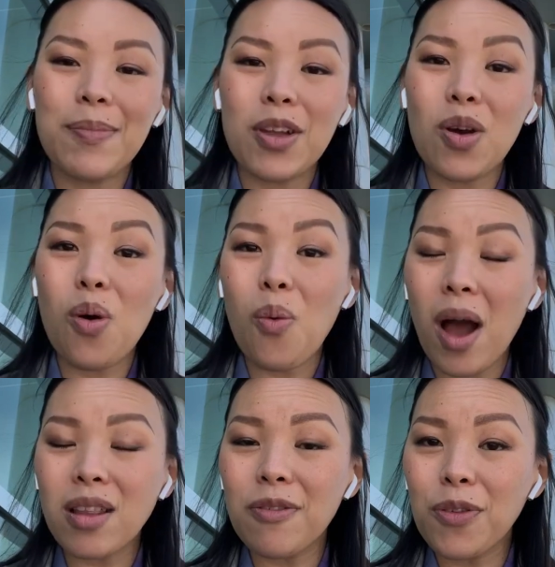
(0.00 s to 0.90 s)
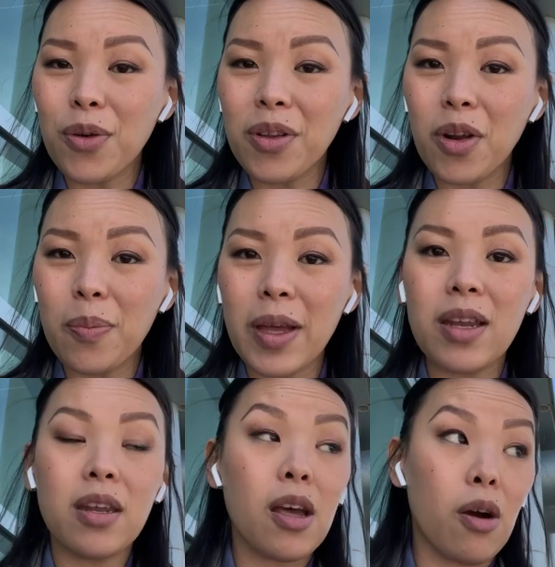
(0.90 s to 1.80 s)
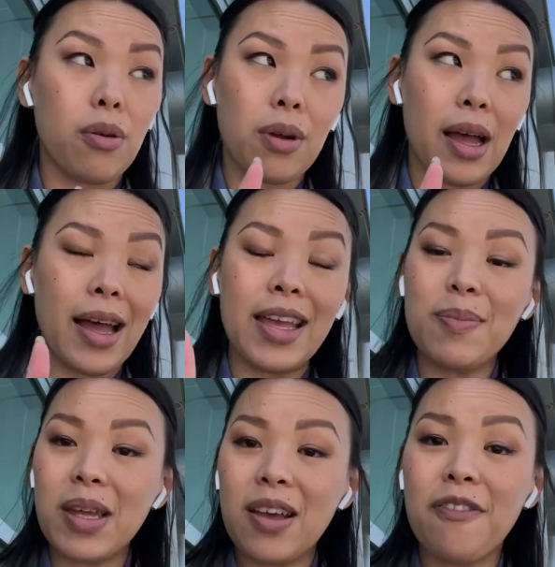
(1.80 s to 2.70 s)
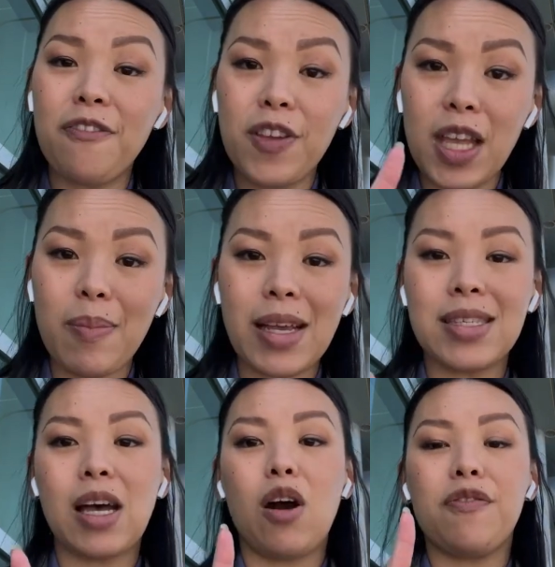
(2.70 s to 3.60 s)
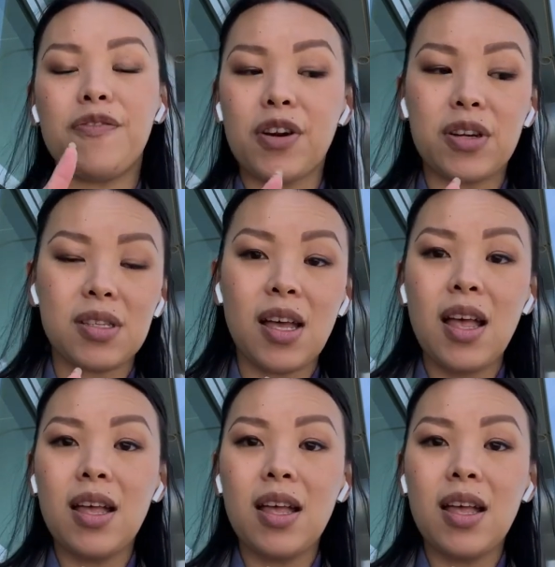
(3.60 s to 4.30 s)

I'm going to go walk the floor a little bit. No, I am going to feed myself first,